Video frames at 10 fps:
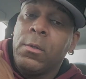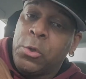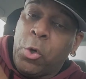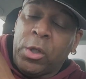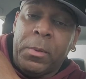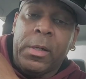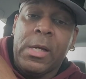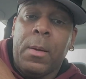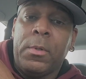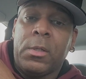Talk to me in the
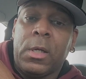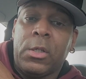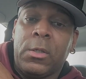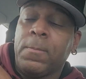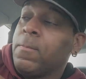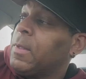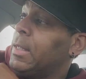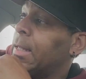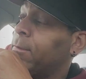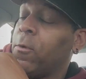comment section.
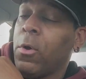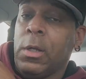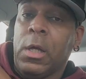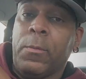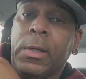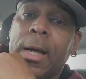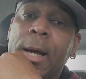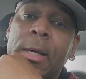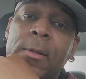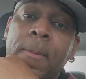Never fall in love with
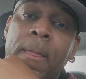lies.